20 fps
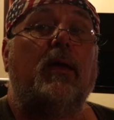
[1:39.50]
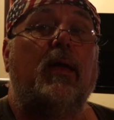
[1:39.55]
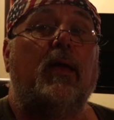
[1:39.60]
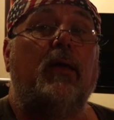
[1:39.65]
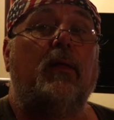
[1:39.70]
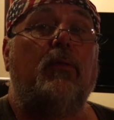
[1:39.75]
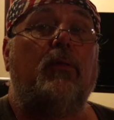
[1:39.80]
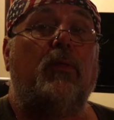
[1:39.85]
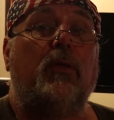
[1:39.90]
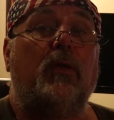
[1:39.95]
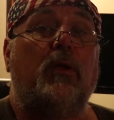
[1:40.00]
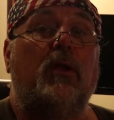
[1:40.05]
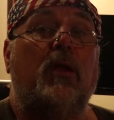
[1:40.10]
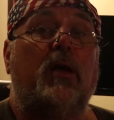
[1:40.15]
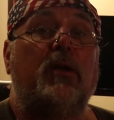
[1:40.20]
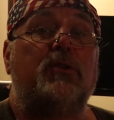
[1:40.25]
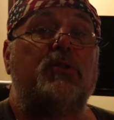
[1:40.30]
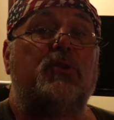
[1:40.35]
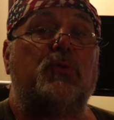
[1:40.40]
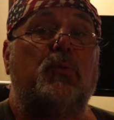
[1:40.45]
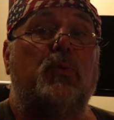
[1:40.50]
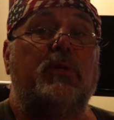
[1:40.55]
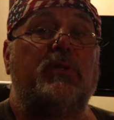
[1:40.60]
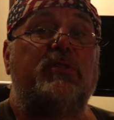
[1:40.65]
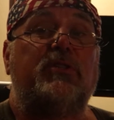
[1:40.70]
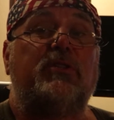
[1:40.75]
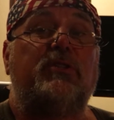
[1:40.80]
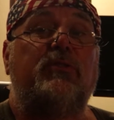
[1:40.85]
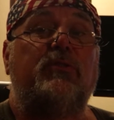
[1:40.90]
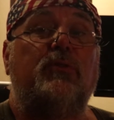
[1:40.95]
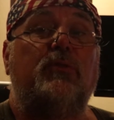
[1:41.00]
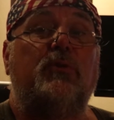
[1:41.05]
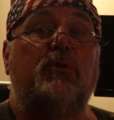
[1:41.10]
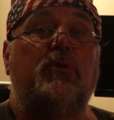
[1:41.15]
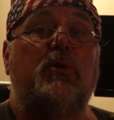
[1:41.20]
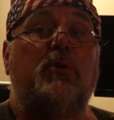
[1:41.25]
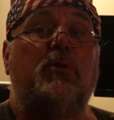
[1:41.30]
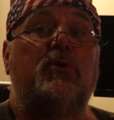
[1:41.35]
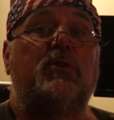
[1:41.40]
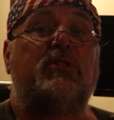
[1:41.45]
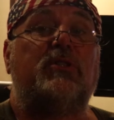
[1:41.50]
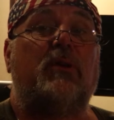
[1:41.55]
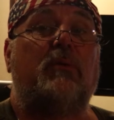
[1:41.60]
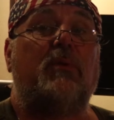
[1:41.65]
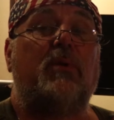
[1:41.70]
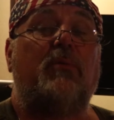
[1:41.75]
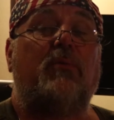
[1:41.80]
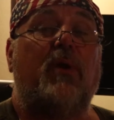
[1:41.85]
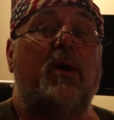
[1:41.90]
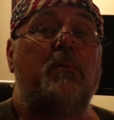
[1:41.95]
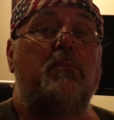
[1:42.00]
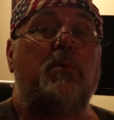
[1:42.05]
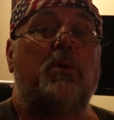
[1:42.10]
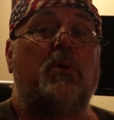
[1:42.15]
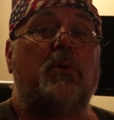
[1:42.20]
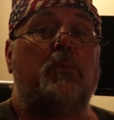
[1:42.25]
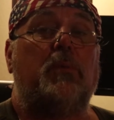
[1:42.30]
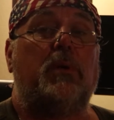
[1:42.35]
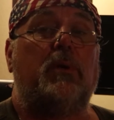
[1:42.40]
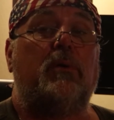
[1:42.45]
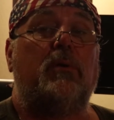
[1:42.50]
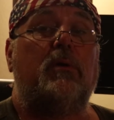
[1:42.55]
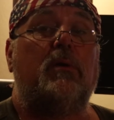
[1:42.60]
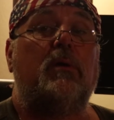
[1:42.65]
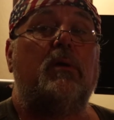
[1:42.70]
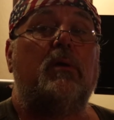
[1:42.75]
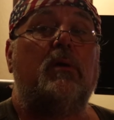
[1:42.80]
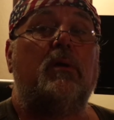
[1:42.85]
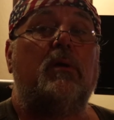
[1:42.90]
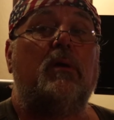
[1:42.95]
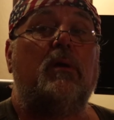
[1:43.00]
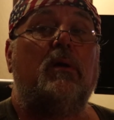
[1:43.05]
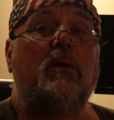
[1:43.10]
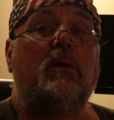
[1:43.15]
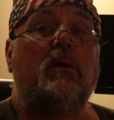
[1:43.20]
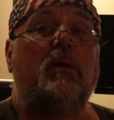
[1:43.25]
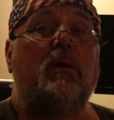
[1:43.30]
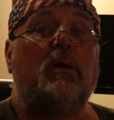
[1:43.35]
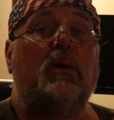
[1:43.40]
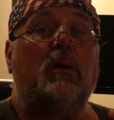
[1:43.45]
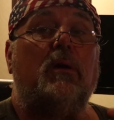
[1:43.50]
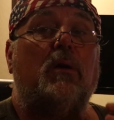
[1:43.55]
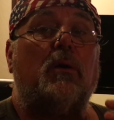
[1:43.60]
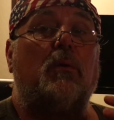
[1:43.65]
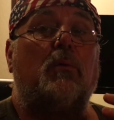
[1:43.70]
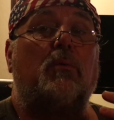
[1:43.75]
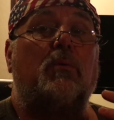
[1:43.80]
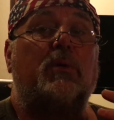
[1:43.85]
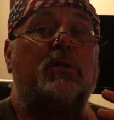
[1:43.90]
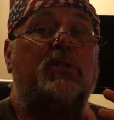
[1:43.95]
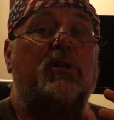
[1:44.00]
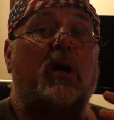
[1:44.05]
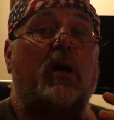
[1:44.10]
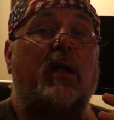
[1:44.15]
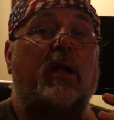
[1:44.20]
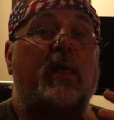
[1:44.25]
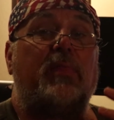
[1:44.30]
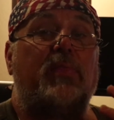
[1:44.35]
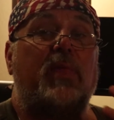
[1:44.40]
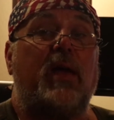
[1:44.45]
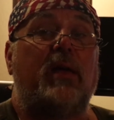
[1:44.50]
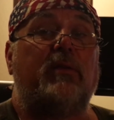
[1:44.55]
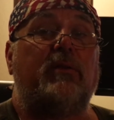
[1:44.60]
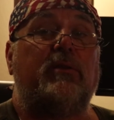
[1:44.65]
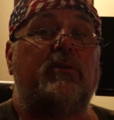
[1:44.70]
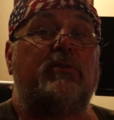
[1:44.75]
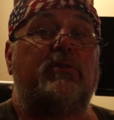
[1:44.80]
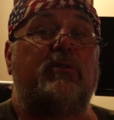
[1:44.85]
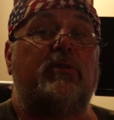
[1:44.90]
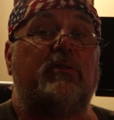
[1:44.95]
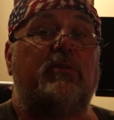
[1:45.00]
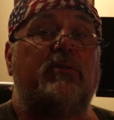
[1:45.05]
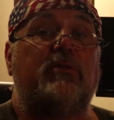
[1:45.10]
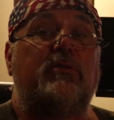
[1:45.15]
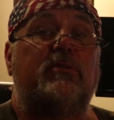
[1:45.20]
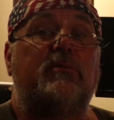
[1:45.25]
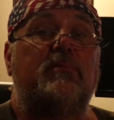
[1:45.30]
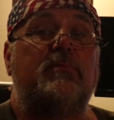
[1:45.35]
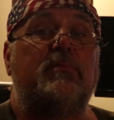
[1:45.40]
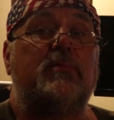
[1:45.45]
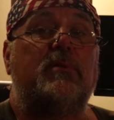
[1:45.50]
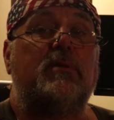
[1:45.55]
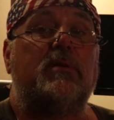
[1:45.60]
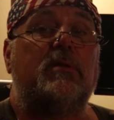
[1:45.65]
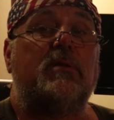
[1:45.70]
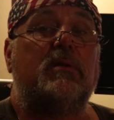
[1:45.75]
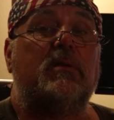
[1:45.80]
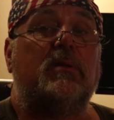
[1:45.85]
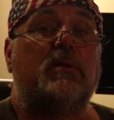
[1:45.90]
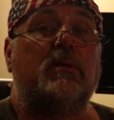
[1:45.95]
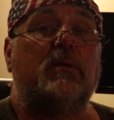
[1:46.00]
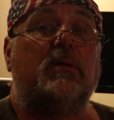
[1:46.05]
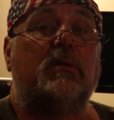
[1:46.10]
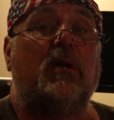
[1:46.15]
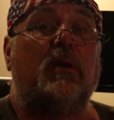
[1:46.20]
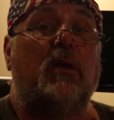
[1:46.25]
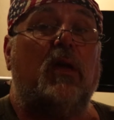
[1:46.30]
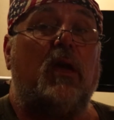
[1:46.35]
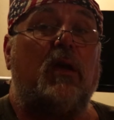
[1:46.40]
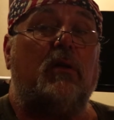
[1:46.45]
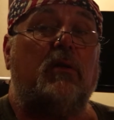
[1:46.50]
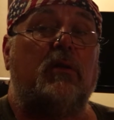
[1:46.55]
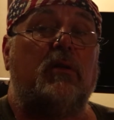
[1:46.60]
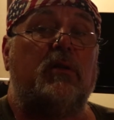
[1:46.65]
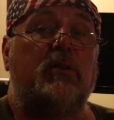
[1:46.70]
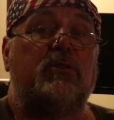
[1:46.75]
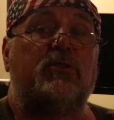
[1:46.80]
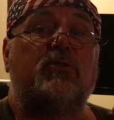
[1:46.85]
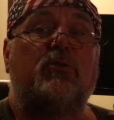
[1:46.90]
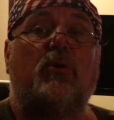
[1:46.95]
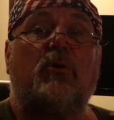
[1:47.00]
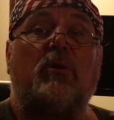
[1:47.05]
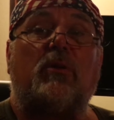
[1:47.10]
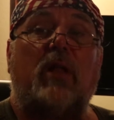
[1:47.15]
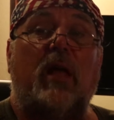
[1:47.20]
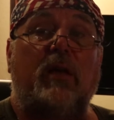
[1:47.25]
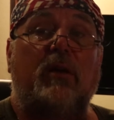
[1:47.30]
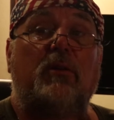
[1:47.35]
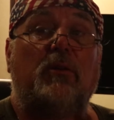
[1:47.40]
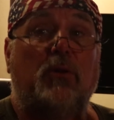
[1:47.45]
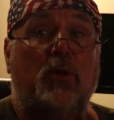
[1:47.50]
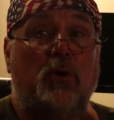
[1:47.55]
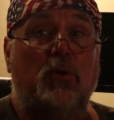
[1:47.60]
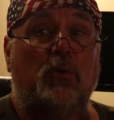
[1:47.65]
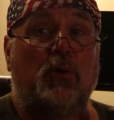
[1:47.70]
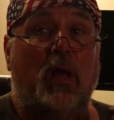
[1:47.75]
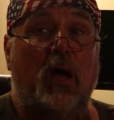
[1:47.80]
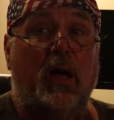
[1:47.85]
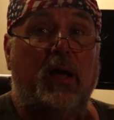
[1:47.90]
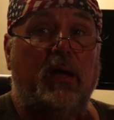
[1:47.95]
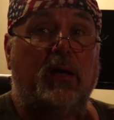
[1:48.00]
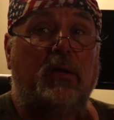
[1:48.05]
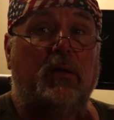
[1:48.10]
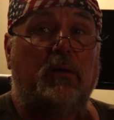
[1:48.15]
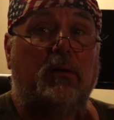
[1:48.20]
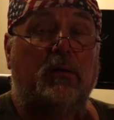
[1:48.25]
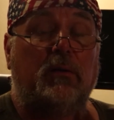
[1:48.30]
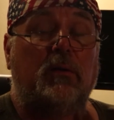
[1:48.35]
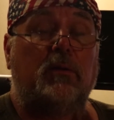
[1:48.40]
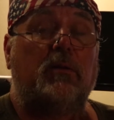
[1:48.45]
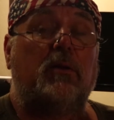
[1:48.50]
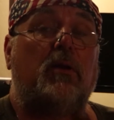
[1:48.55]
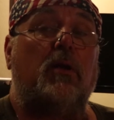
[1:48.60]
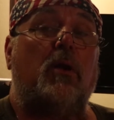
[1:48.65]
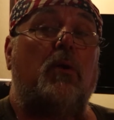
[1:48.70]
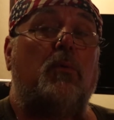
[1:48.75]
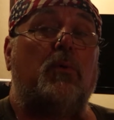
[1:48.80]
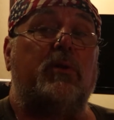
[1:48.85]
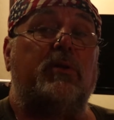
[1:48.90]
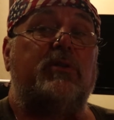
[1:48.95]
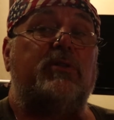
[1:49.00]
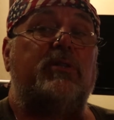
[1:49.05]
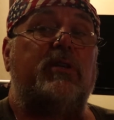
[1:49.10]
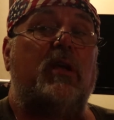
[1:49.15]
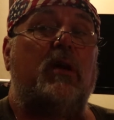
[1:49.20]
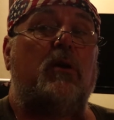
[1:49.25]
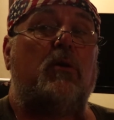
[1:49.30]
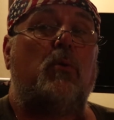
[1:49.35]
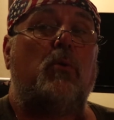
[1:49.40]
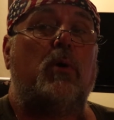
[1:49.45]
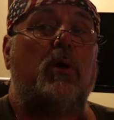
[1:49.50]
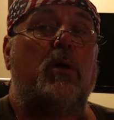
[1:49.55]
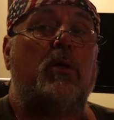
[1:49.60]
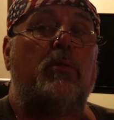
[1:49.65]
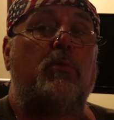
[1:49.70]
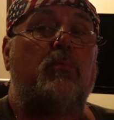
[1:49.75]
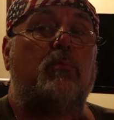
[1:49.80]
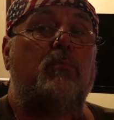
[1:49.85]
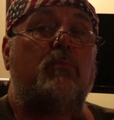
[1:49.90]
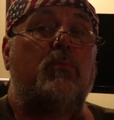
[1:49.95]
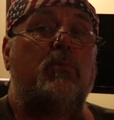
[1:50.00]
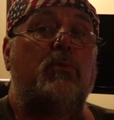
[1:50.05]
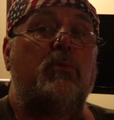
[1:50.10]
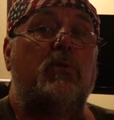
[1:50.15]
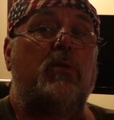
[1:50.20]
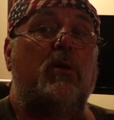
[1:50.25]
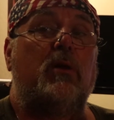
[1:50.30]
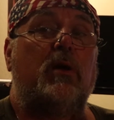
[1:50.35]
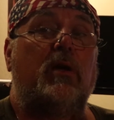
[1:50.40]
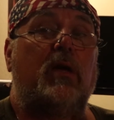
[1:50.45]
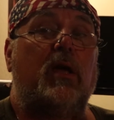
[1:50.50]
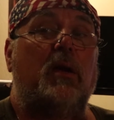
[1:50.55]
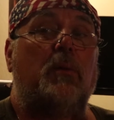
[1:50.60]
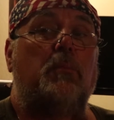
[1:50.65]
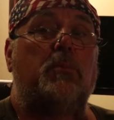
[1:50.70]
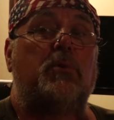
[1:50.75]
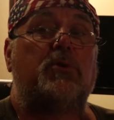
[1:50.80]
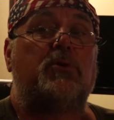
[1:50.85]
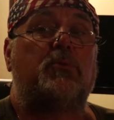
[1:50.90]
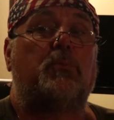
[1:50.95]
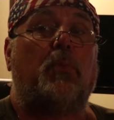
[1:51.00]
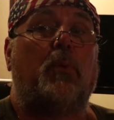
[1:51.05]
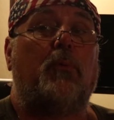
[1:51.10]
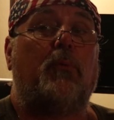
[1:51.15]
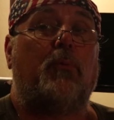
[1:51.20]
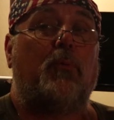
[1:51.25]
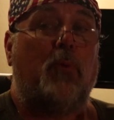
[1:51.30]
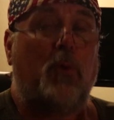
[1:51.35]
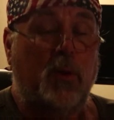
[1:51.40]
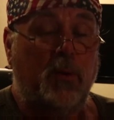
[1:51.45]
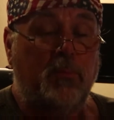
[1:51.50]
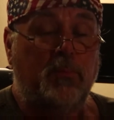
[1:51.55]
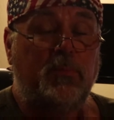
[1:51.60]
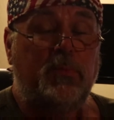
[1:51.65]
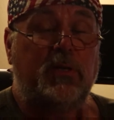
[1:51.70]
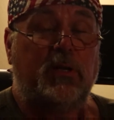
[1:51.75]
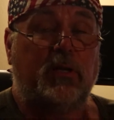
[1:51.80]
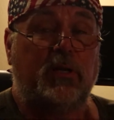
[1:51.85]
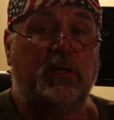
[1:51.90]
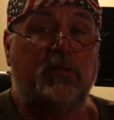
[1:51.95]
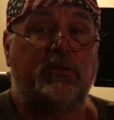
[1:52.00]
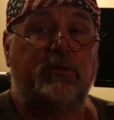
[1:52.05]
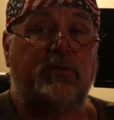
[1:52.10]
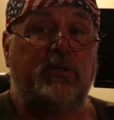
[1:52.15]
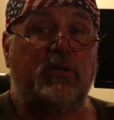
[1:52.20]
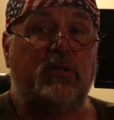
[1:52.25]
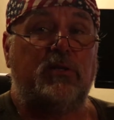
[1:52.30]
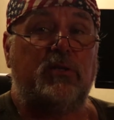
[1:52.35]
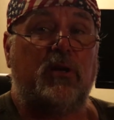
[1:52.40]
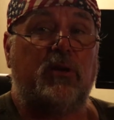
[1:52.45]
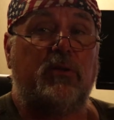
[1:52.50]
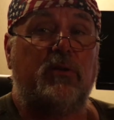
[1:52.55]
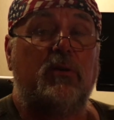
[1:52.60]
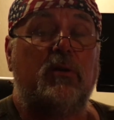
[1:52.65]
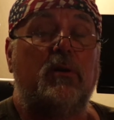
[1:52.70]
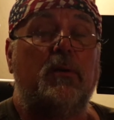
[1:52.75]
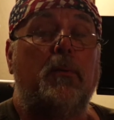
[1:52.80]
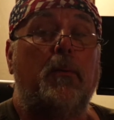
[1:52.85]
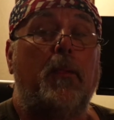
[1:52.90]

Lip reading: And then I switched to 75 millimeter, and we shot at that distance, and it's sort of like low light, and I wanted to see how well the cameras perform against each other.